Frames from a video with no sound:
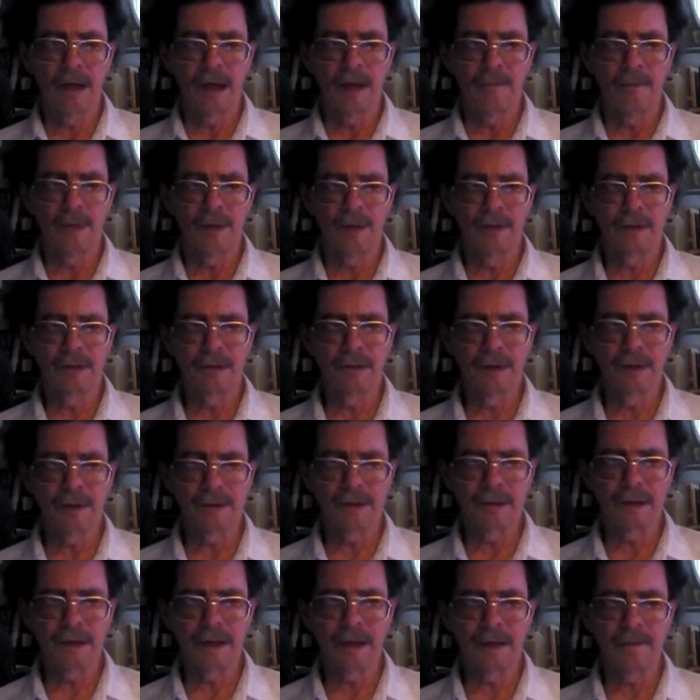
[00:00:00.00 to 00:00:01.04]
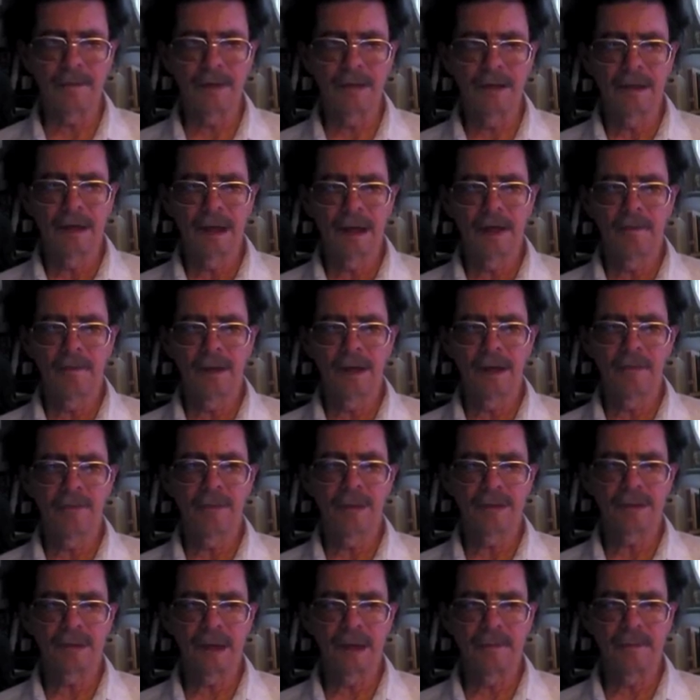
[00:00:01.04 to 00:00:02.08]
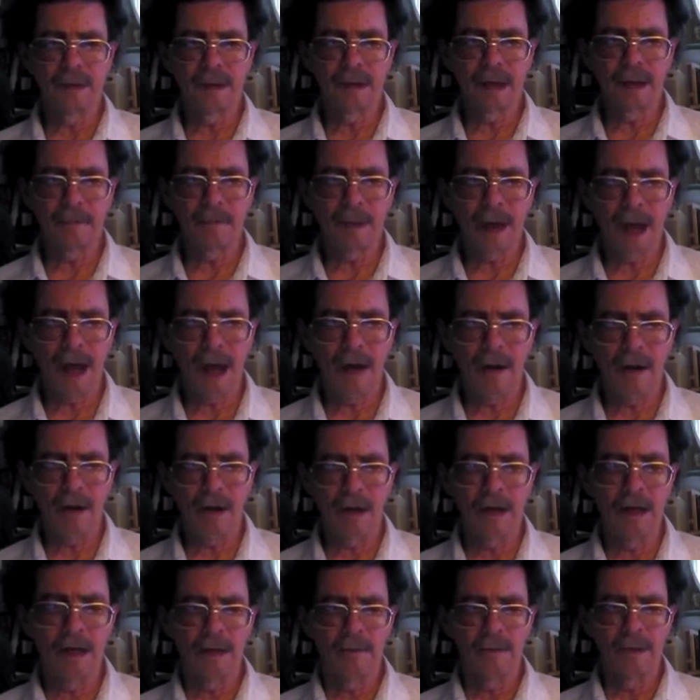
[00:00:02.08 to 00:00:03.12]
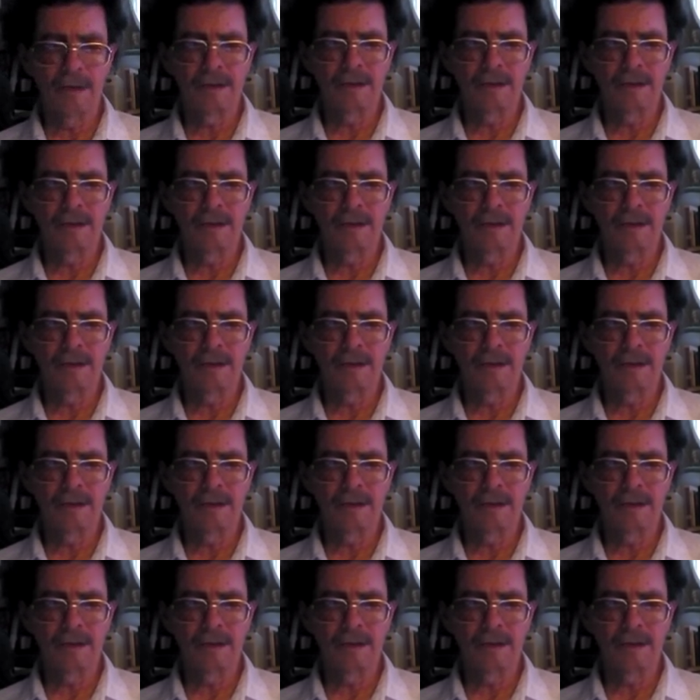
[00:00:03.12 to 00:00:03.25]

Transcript: a very short time of receiving the power